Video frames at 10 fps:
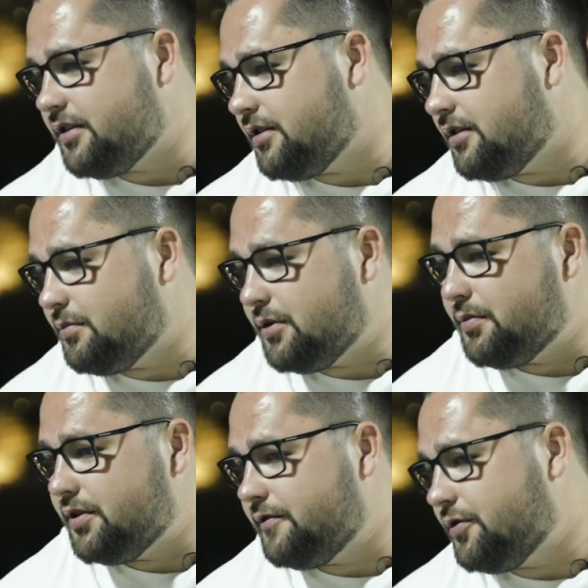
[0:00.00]
and
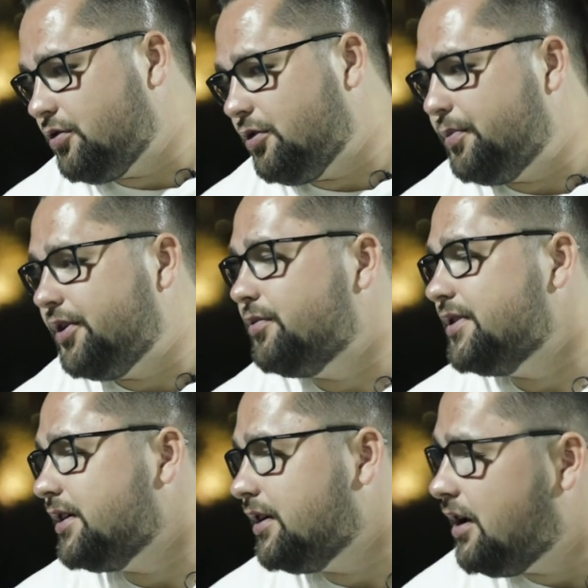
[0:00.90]
maybe if you compare
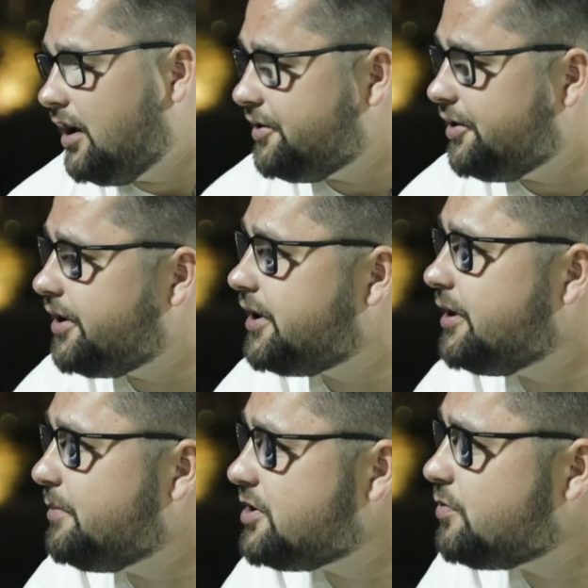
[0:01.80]
with the other
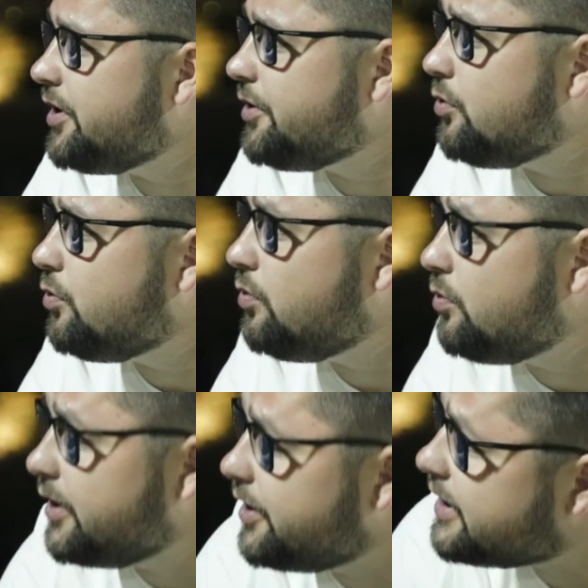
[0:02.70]
academies where you were